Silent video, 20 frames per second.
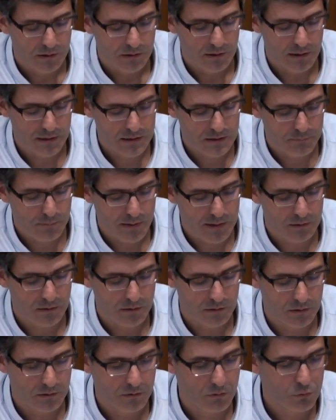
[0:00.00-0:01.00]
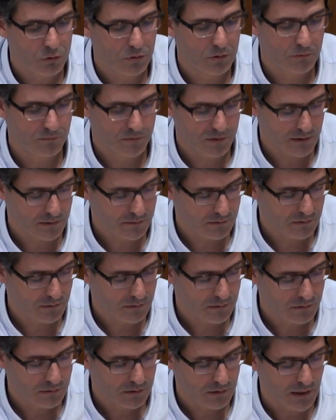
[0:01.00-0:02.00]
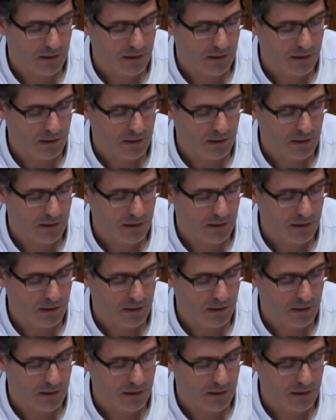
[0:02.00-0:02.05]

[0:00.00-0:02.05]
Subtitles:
expand the notion of justice,